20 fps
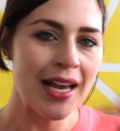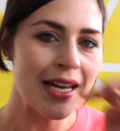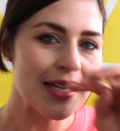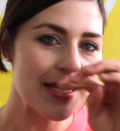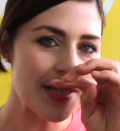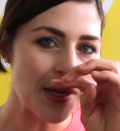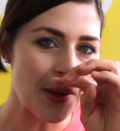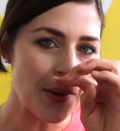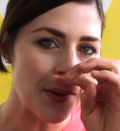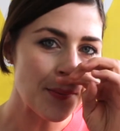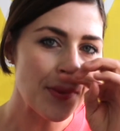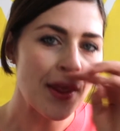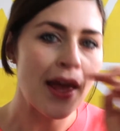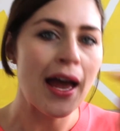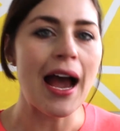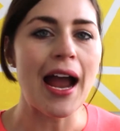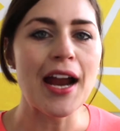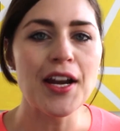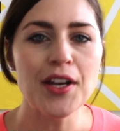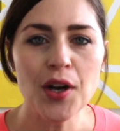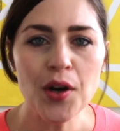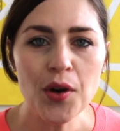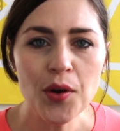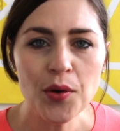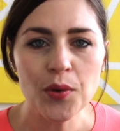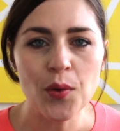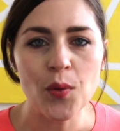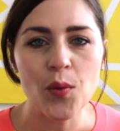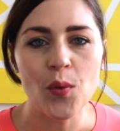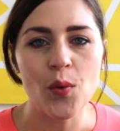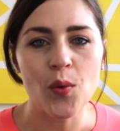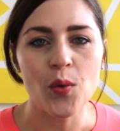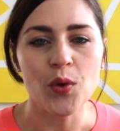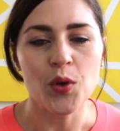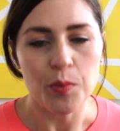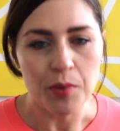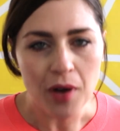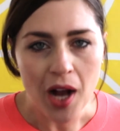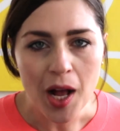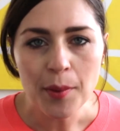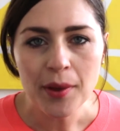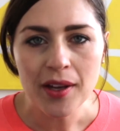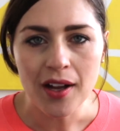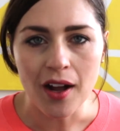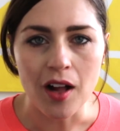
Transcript: So I know you probably